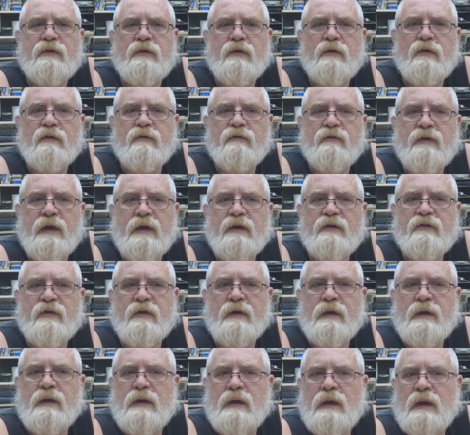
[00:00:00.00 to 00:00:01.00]
to the
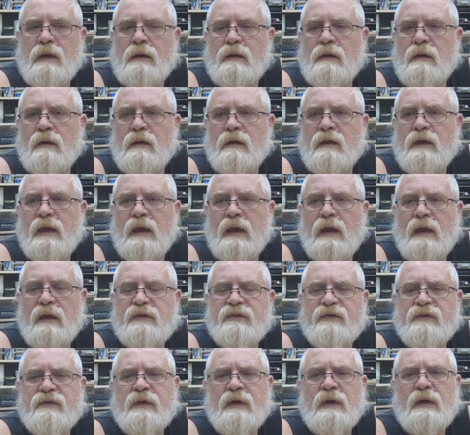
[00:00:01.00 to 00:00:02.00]
fascia in our
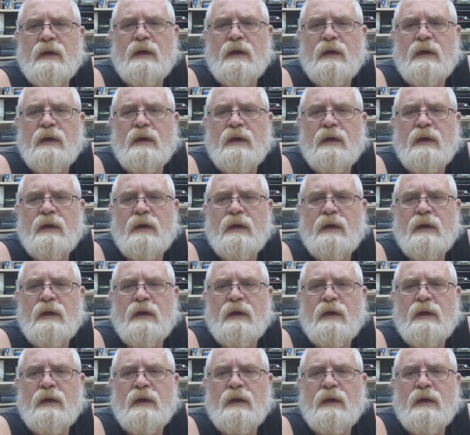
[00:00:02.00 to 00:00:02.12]
case.